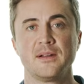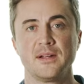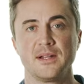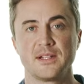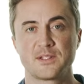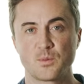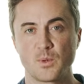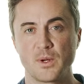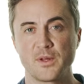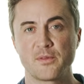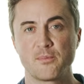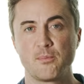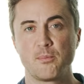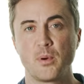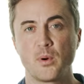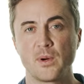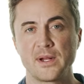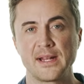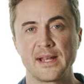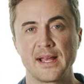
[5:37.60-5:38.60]
It's worth
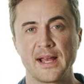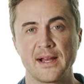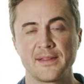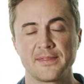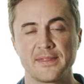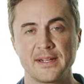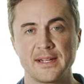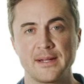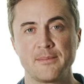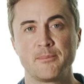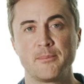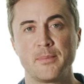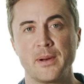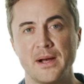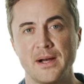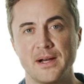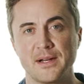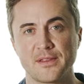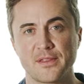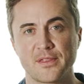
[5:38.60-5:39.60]
pointing out that in
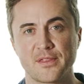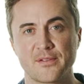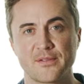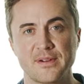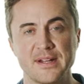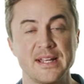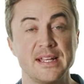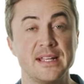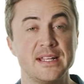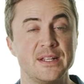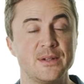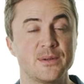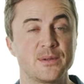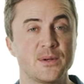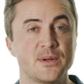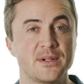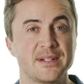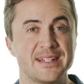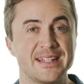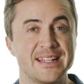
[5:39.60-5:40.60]
part three, you're
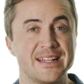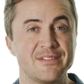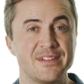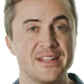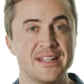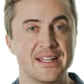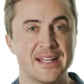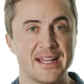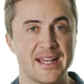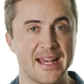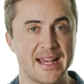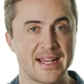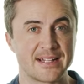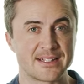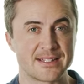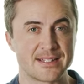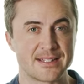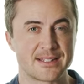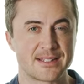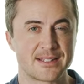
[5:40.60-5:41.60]
not giving
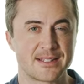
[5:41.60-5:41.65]
answers.